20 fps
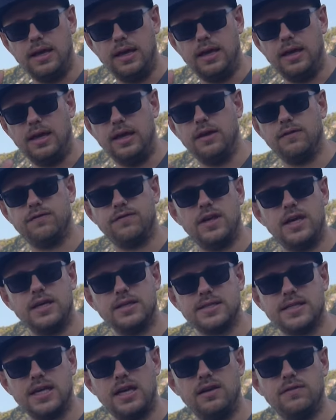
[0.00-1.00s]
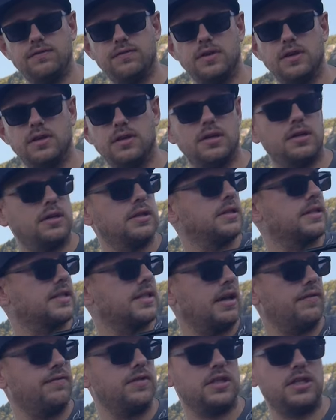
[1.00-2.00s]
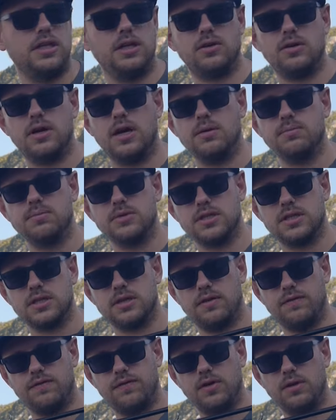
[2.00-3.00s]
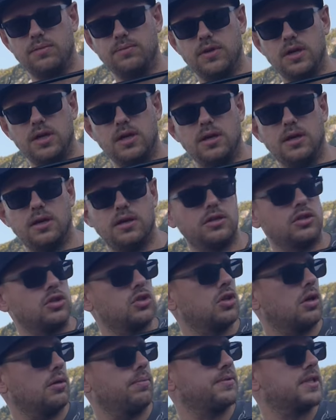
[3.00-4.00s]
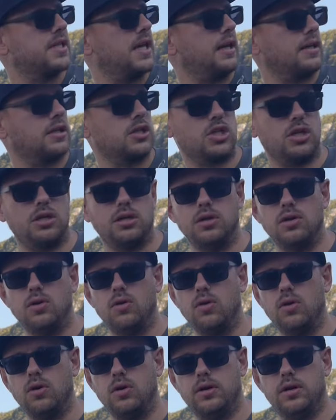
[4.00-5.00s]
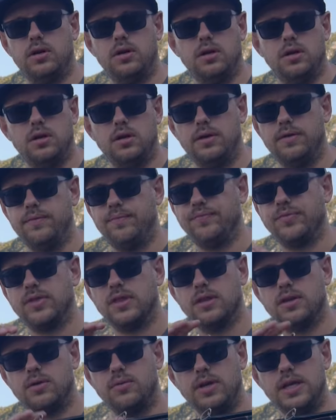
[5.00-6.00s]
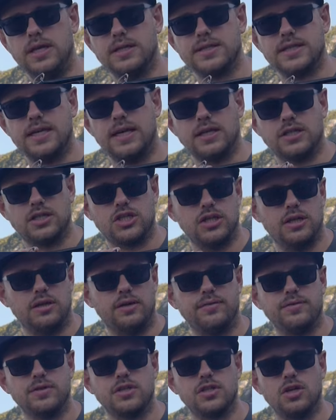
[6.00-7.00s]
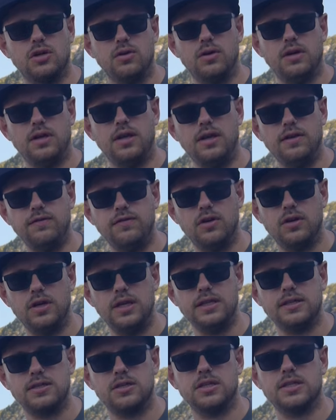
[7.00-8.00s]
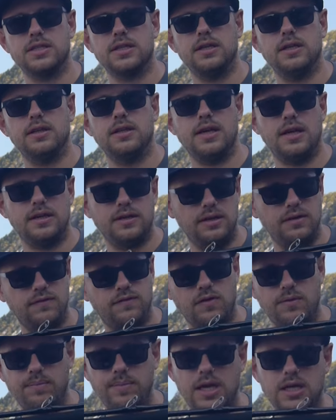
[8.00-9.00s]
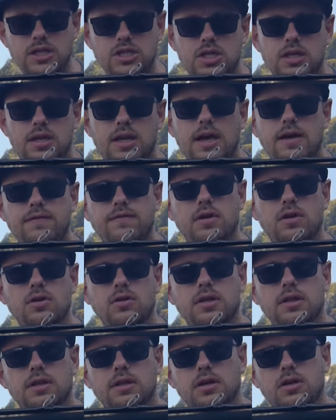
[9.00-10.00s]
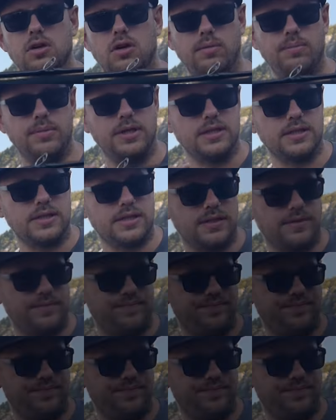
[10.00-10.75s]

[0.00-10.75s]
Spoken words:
If they save the 17 grams from the top section or the rear section. So if you're interested in that information, have a look in the comments.